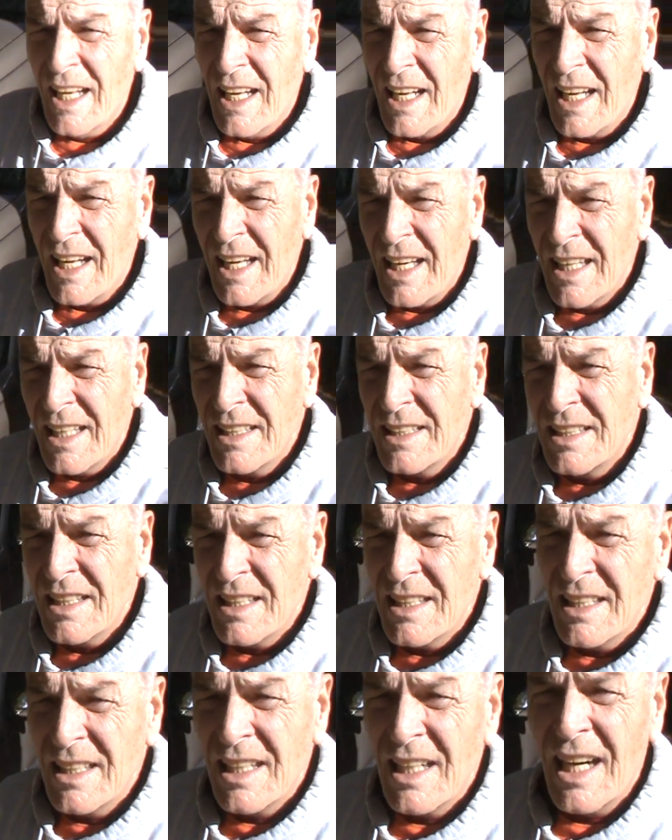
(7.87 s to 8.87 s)
and
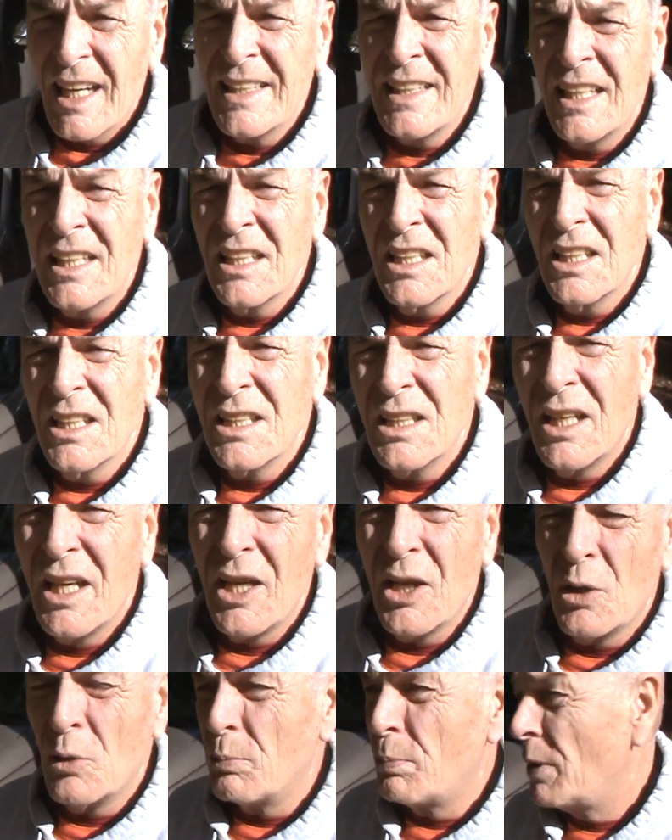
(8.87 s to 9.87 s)
I need a little
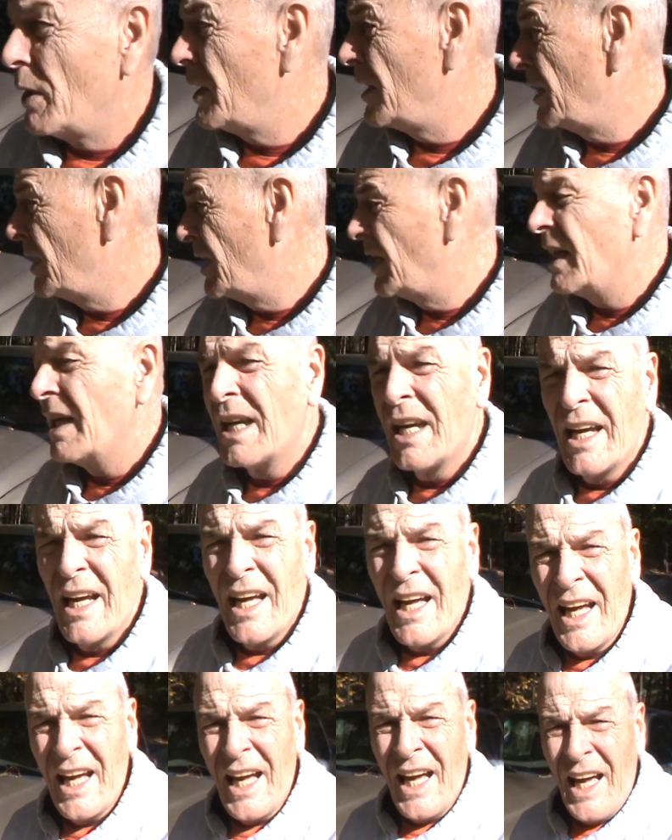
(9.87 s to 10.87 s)
help.
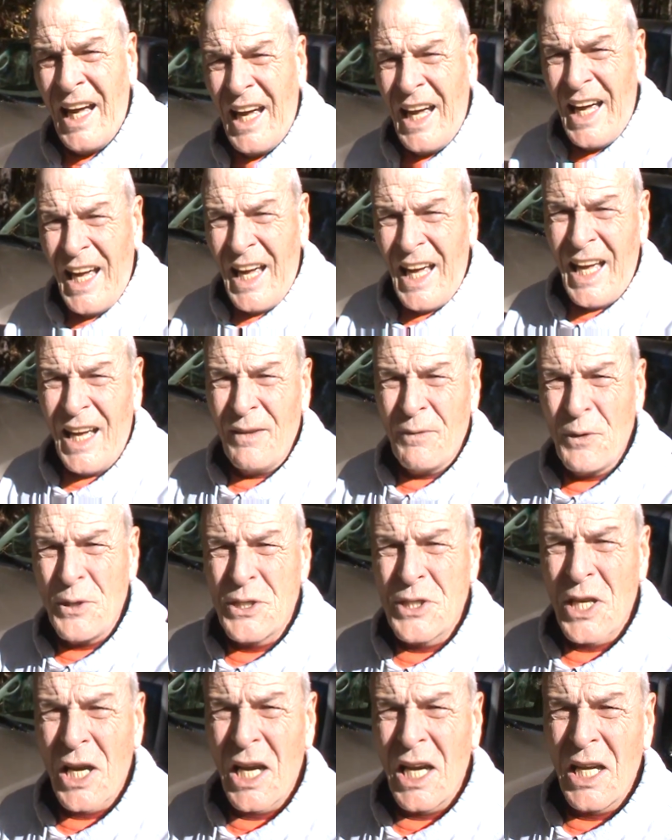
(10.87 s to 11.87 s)
Every
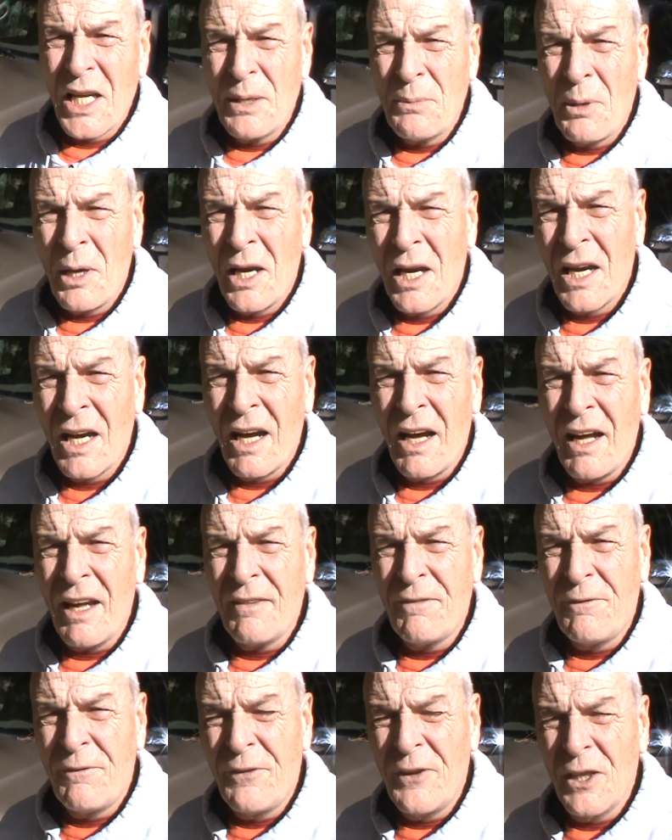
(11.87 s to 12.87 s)
time I
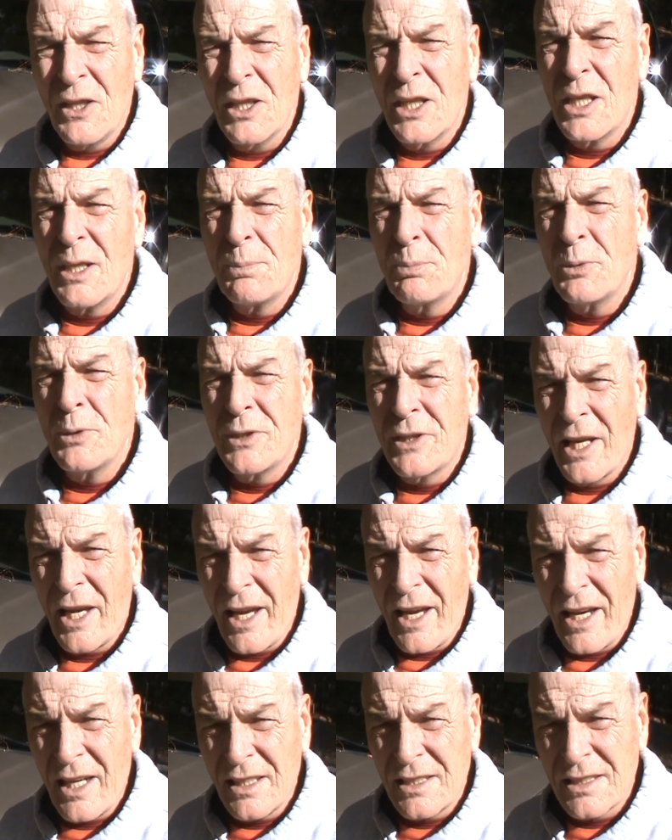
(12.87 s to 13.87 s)
fill it up with
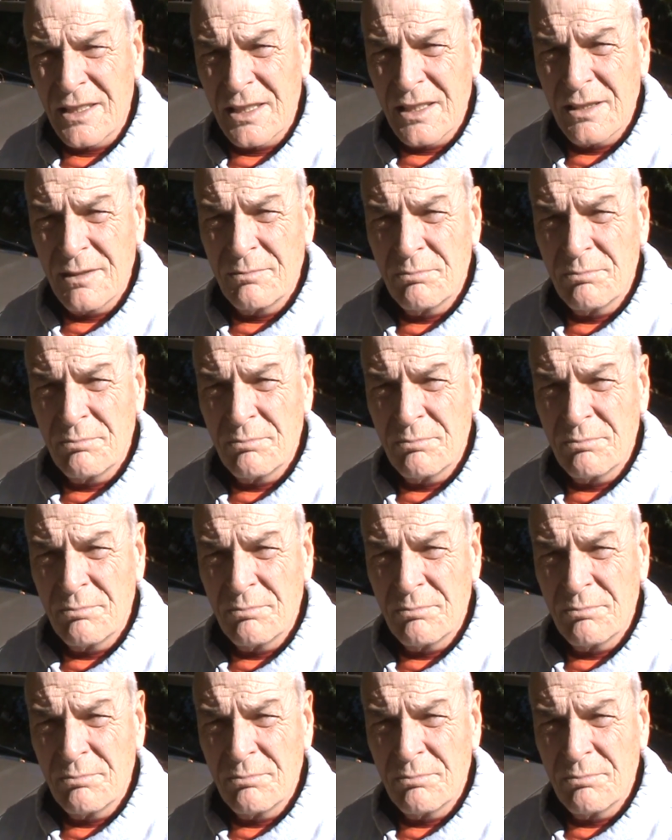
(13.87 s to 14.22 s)
gas,